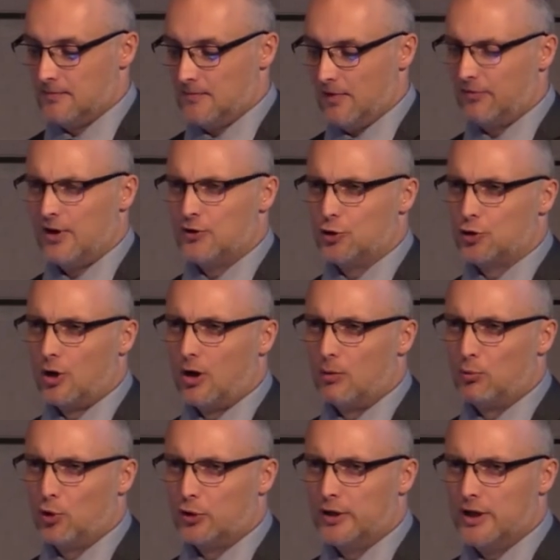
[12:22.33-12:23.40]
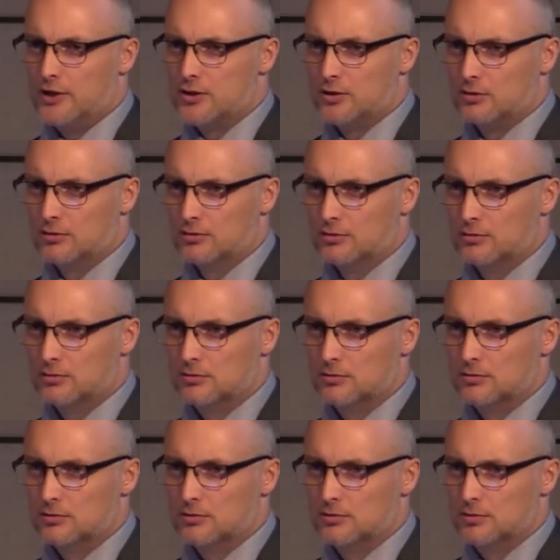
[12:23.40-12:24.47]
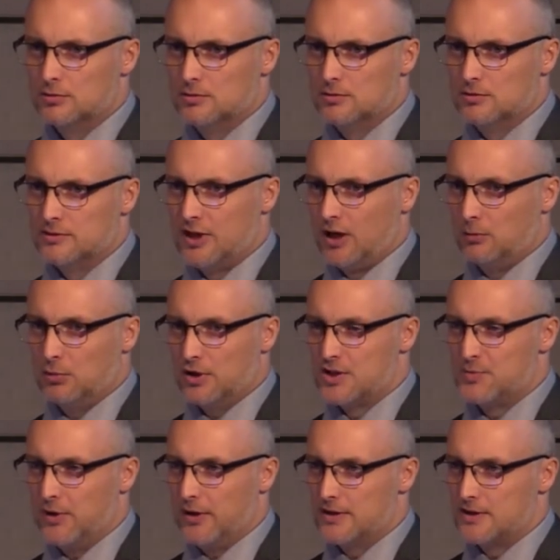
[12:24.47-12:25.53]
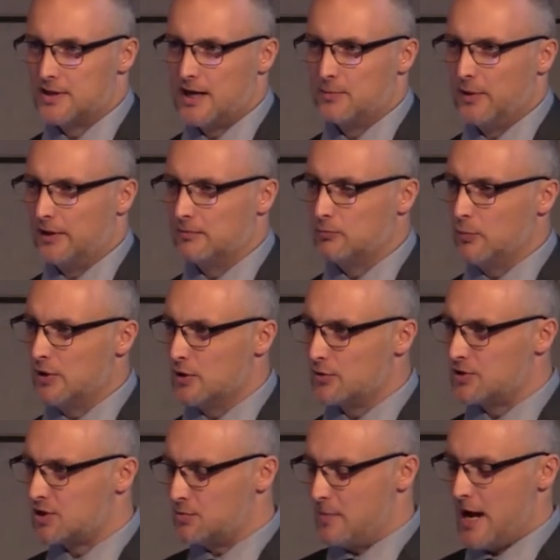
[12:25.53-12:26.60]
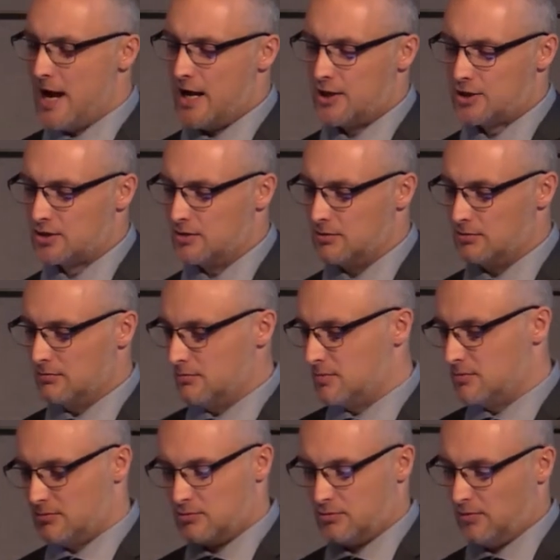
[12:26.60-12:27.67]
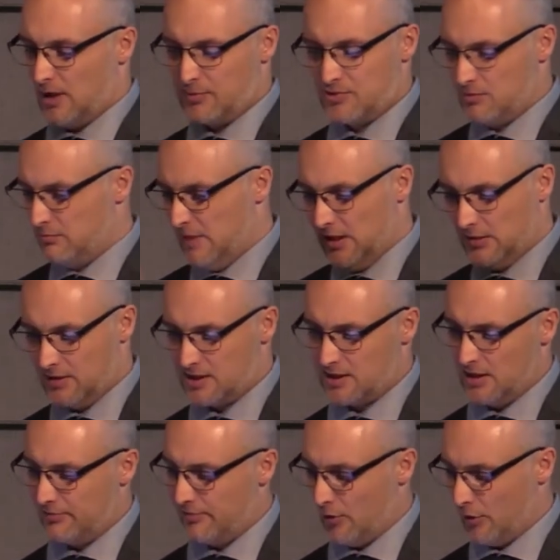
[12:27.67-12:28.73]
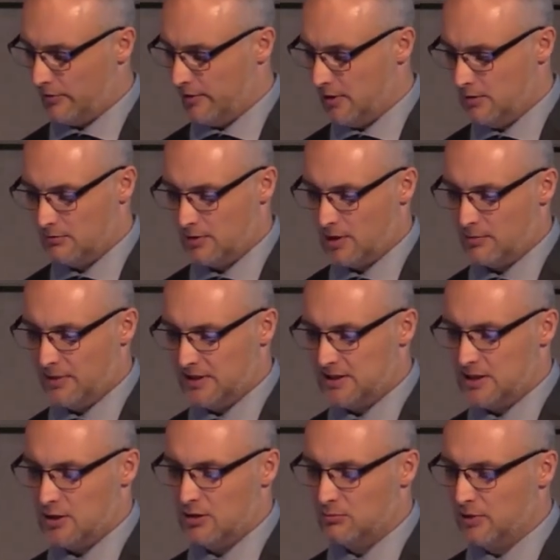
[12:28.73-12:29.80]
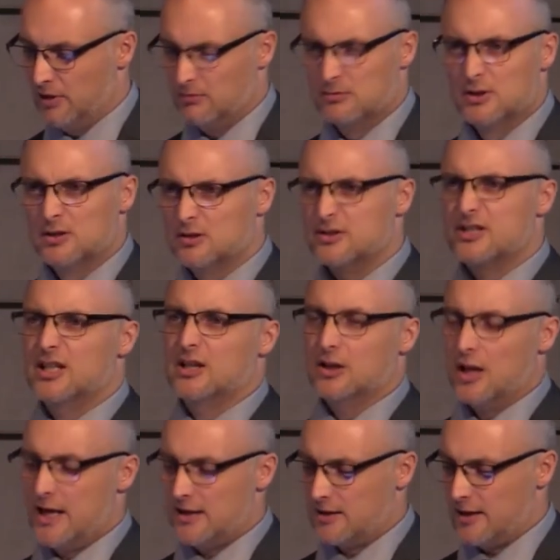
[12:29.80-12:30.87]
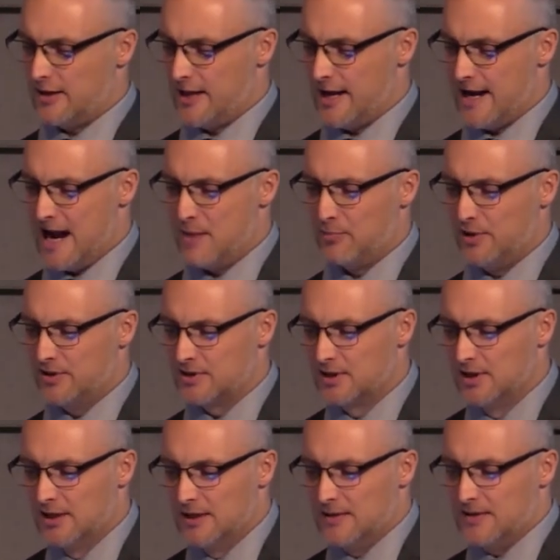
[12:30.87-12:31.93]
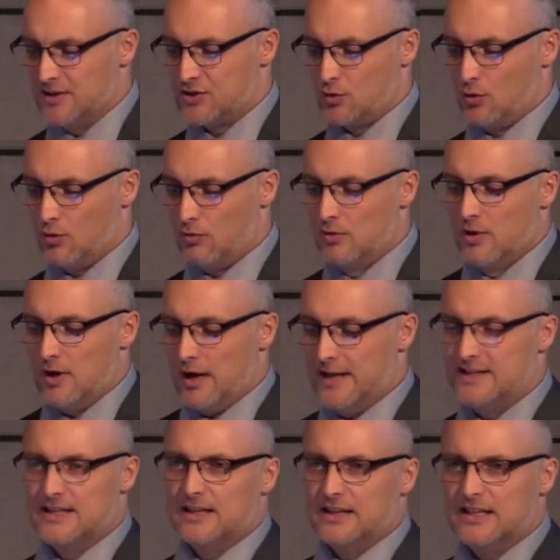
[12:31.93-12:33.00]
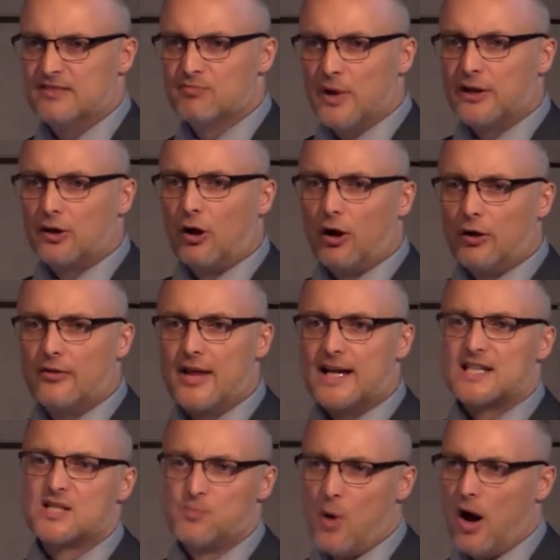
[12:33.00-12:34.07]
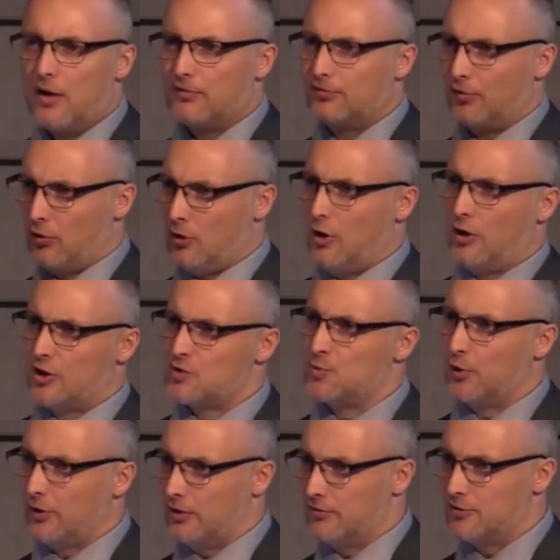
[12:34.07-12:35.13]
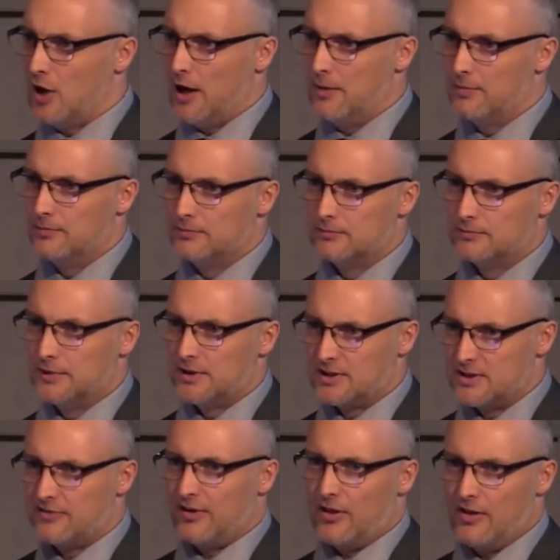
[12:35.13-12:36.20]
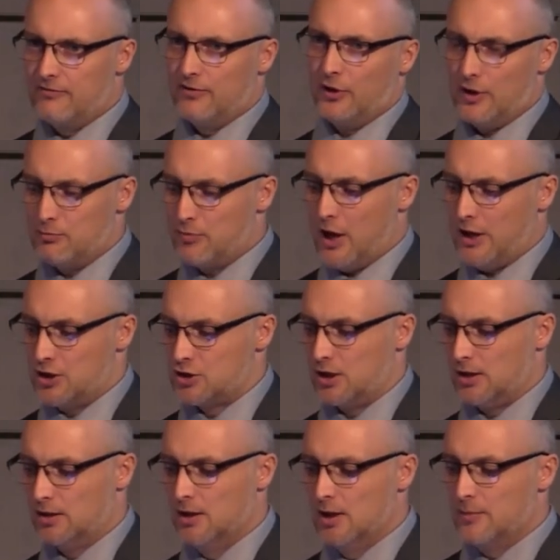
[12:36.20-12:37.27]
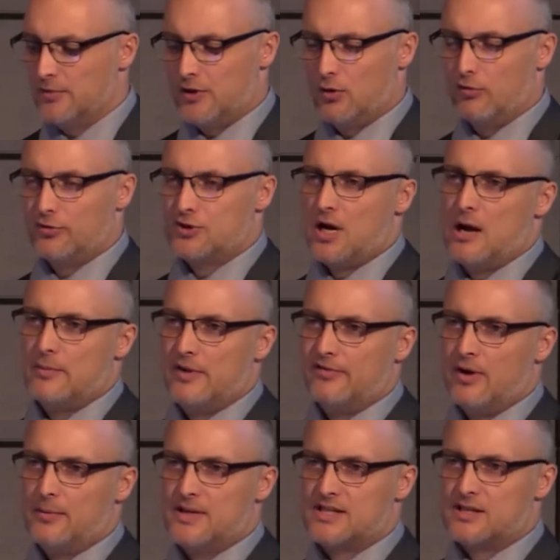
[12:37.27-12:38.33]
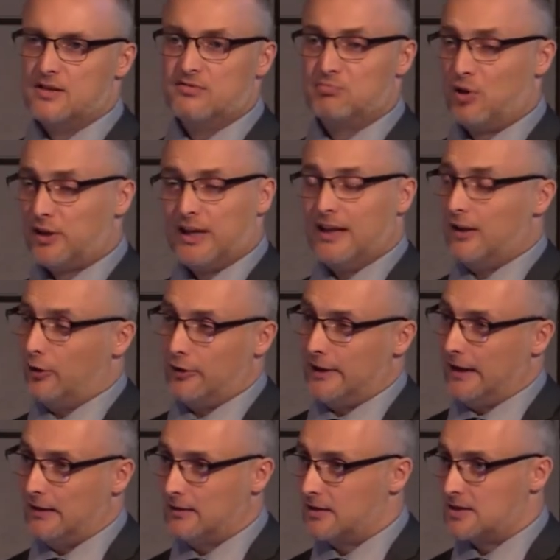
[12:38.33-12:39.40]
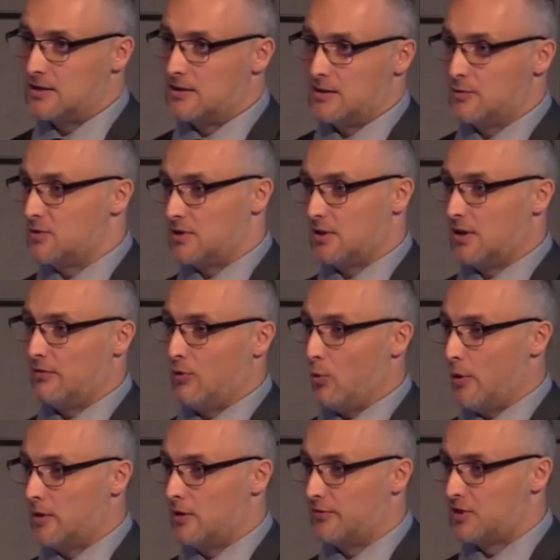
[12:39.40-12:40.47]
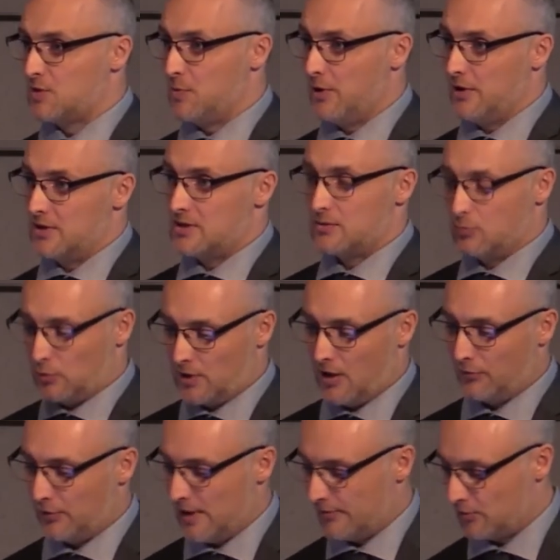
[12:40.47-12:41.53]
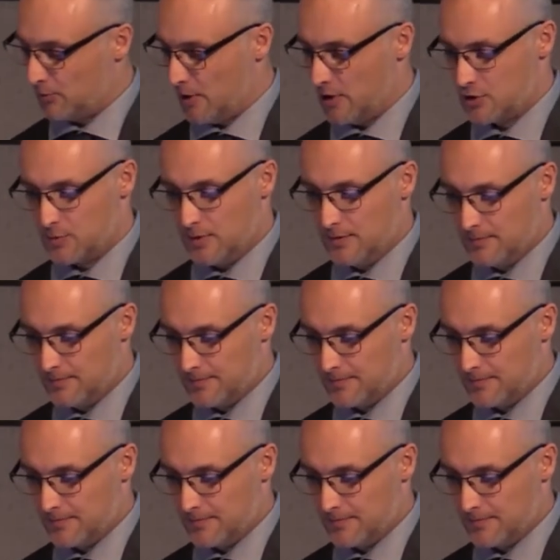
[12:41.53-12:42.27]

Ever had your car broken into? Terrible experience. I had my windows smashed and grabbed some meaningless stuff out of it. Not a big deal, but didn't like that happened. So I didn't leave my car in that spot for the longest period of time because I found that very punishing. Then over time, I found myself parking there again because it was kind of a one-off experience, recovery after punishment.